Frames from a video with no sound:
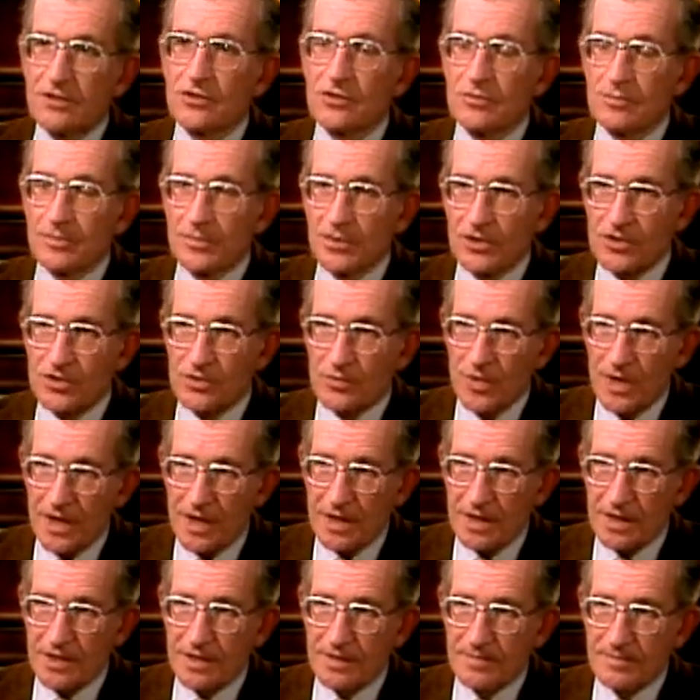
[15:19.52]
to
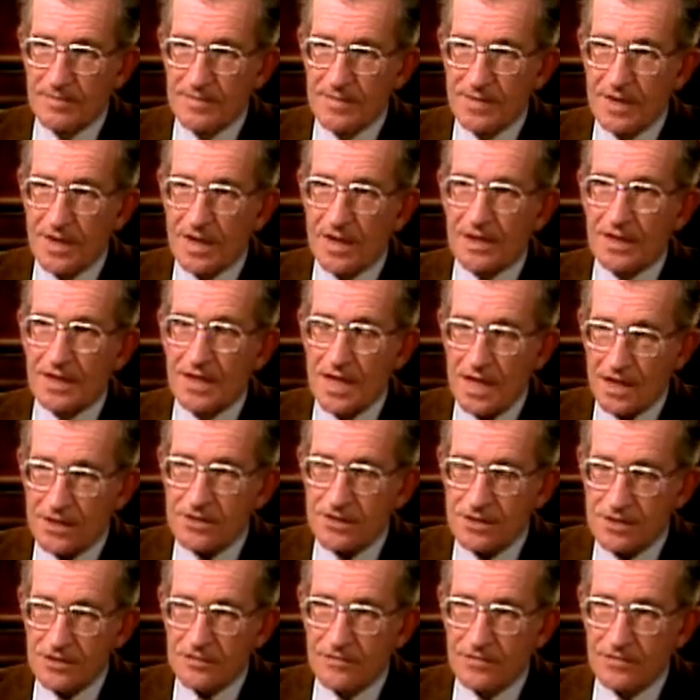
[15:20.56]
persuade, and the essence of